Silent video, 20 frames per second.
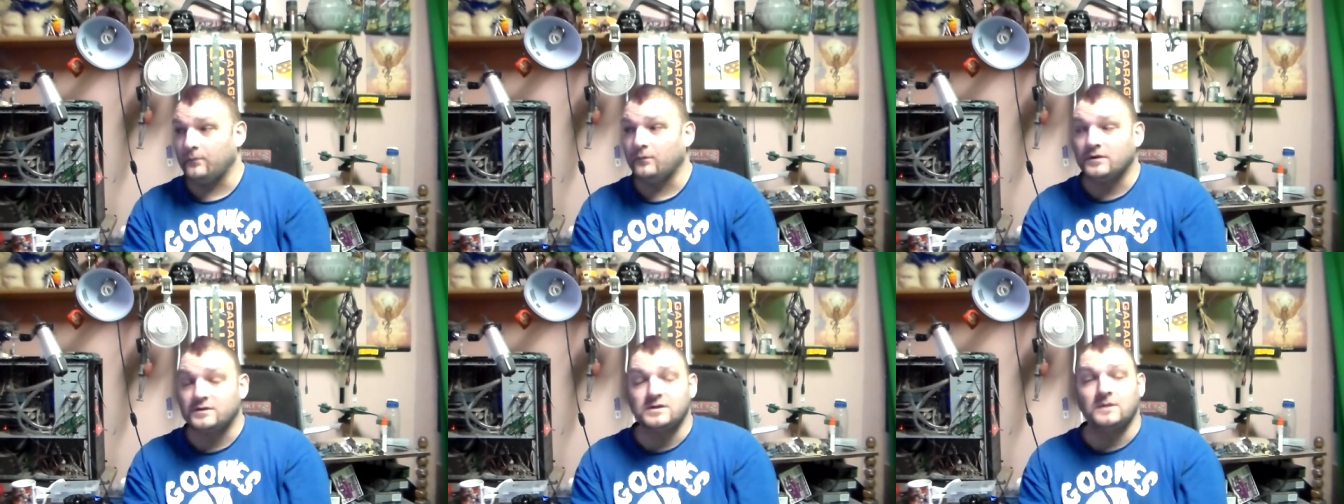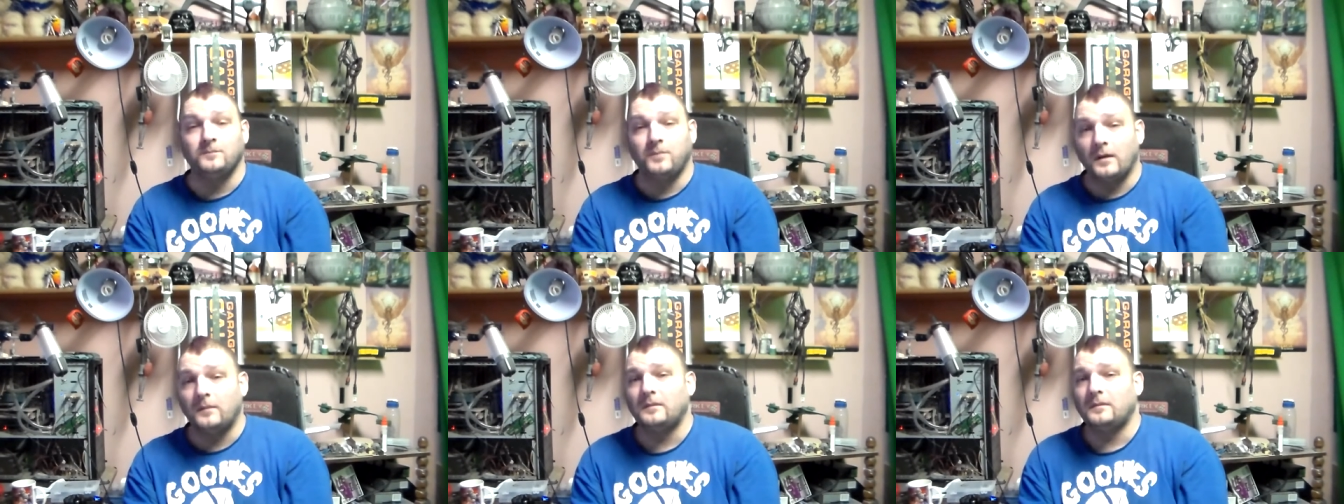which
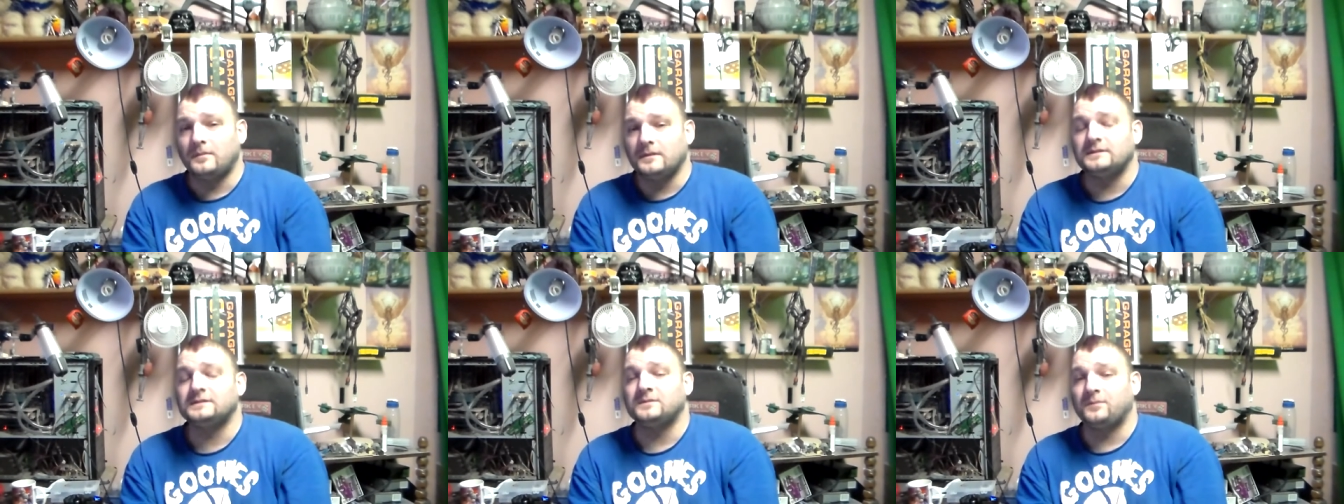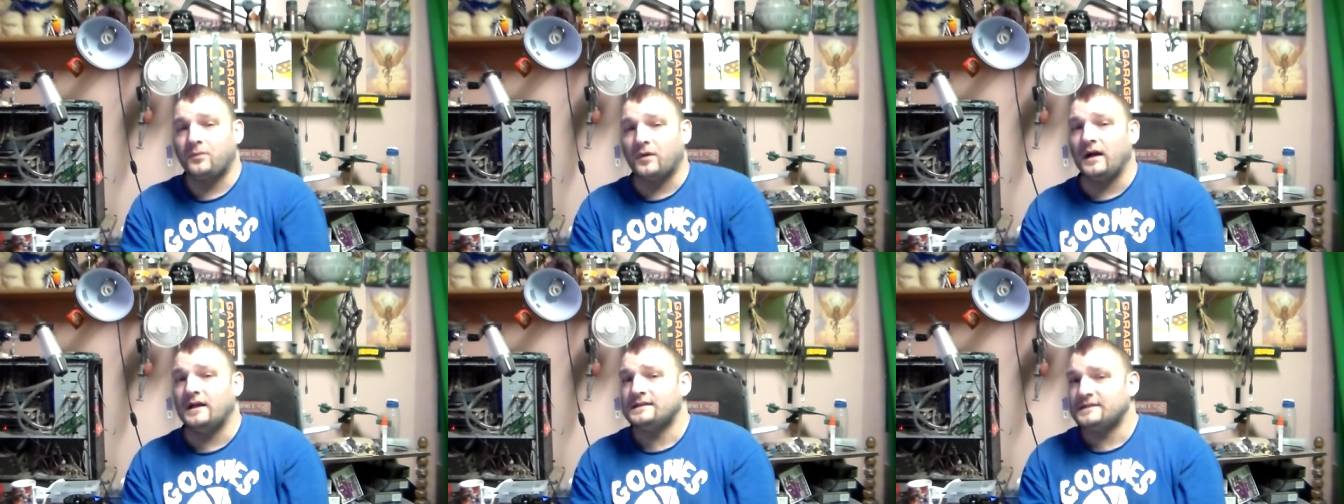I'm probably
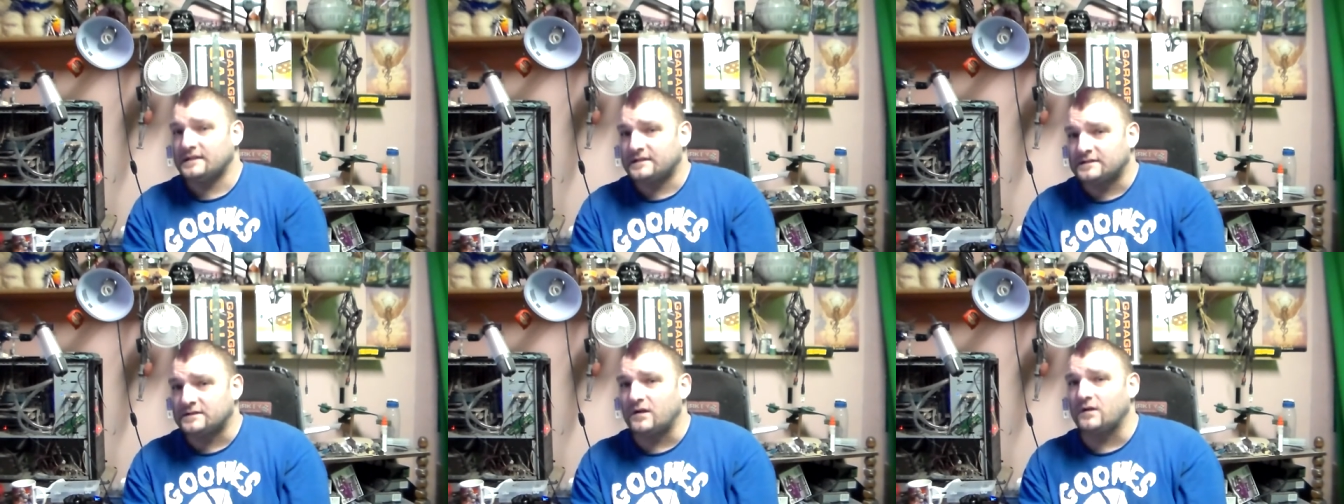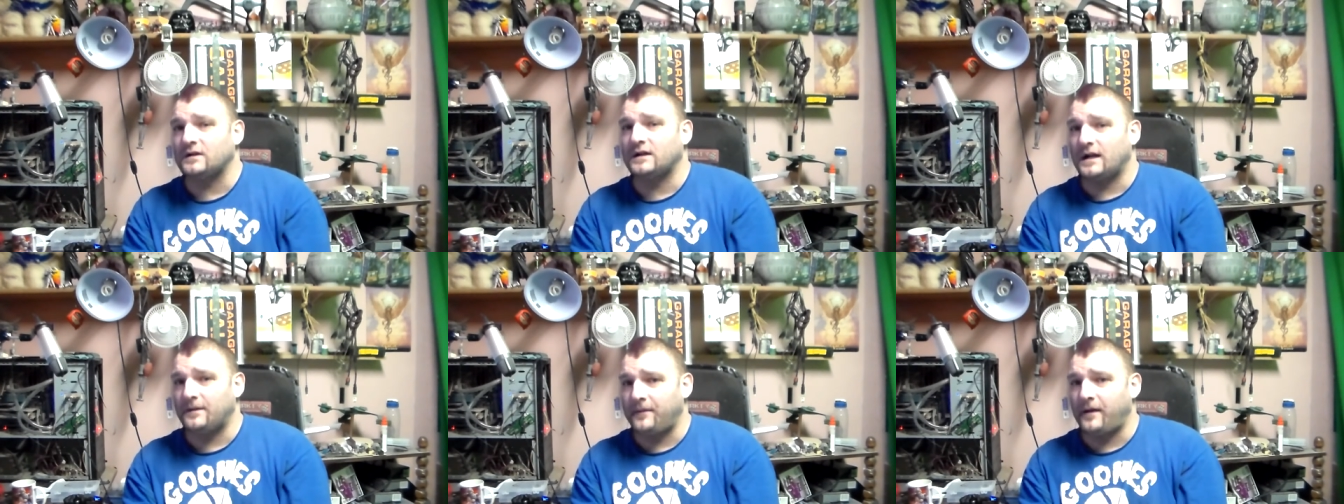surprised it's
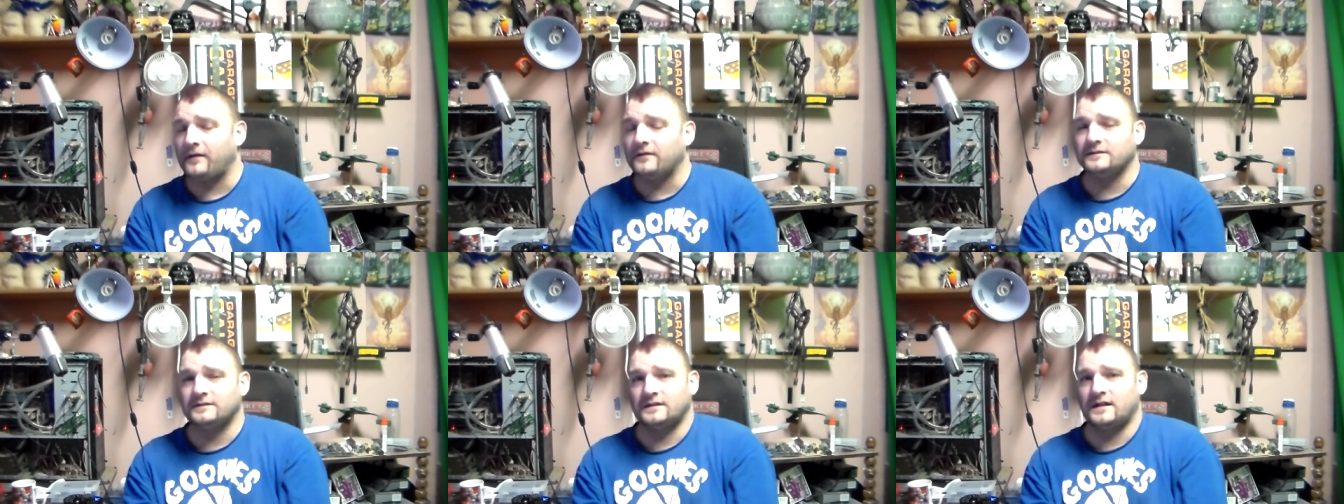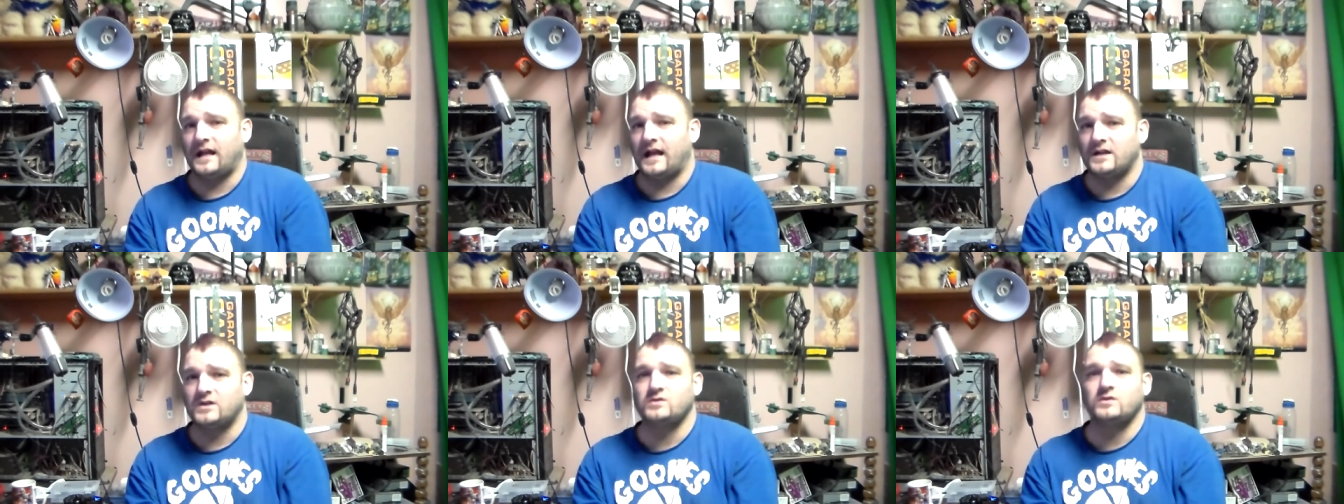not come out as an
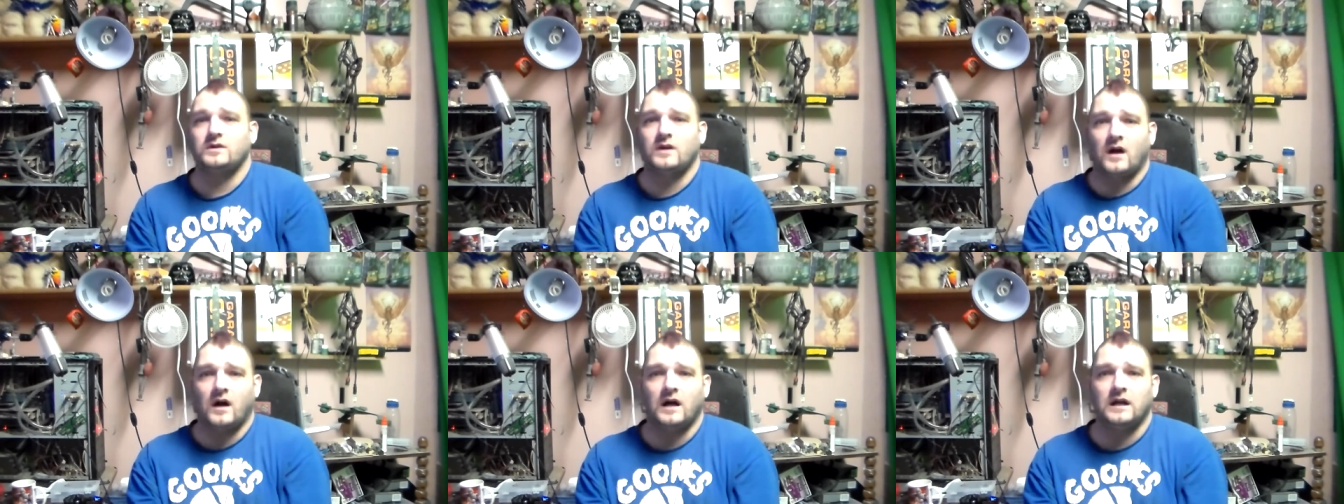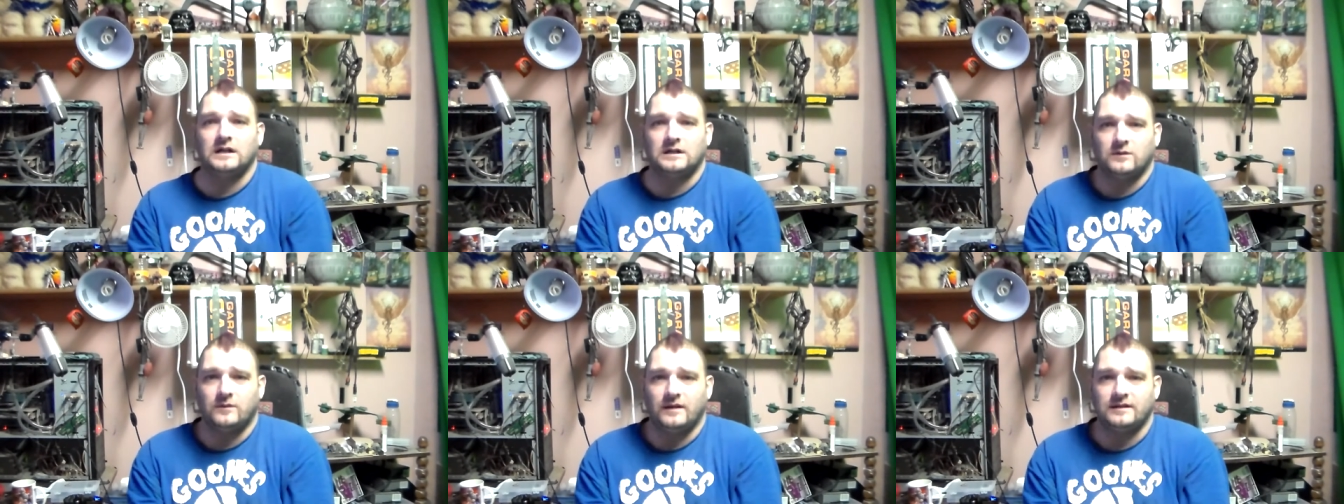Android
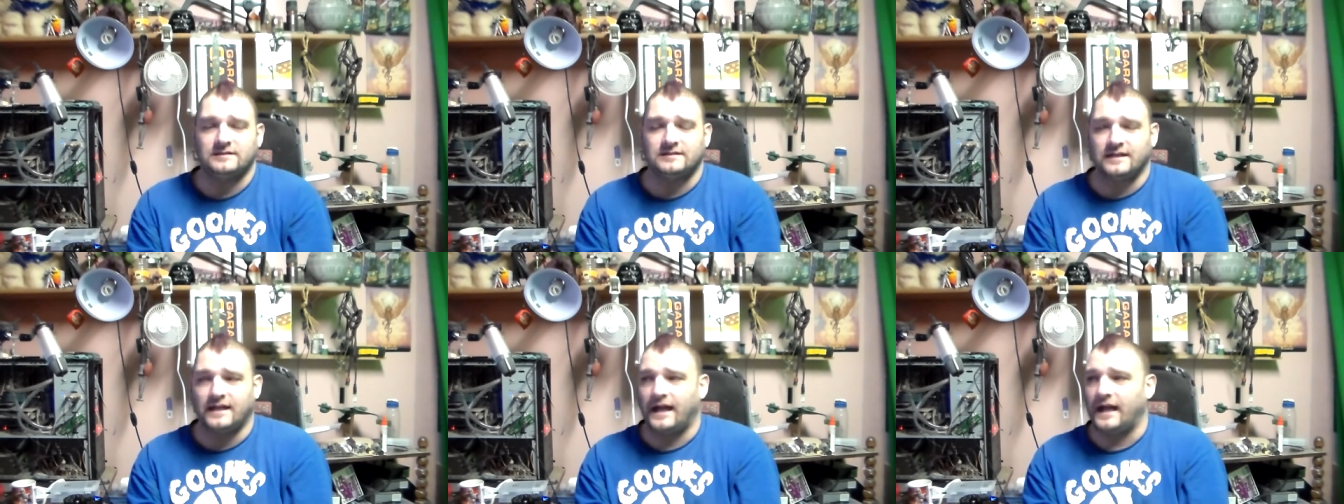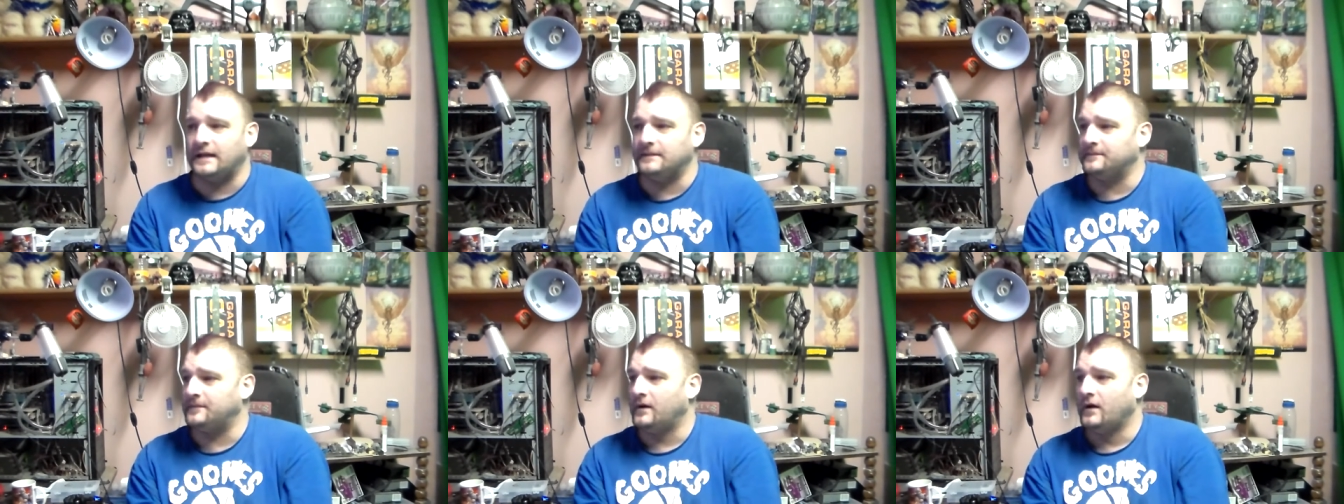iOS
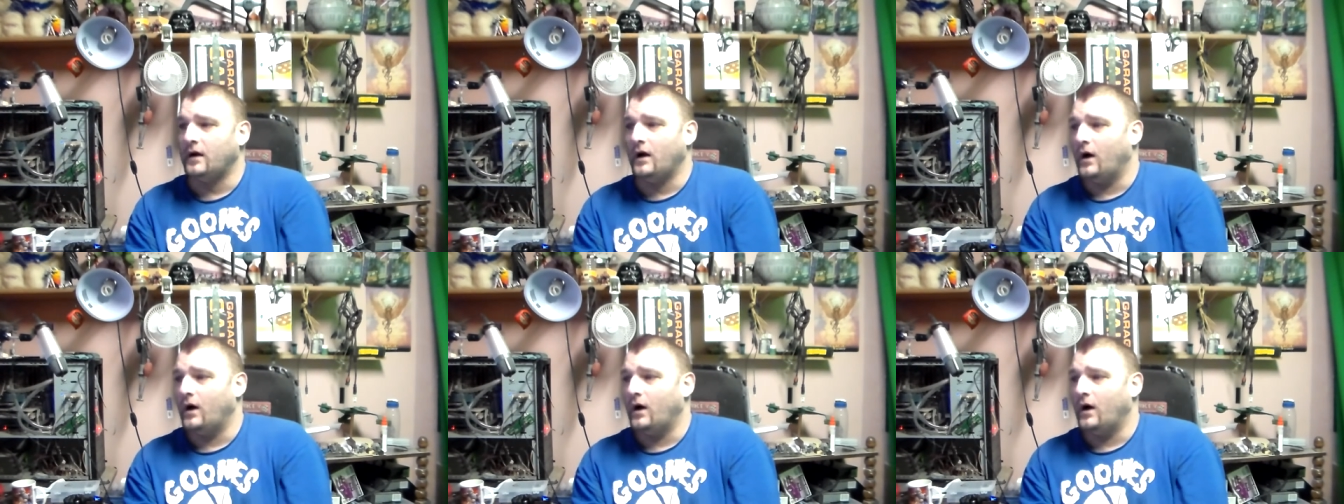game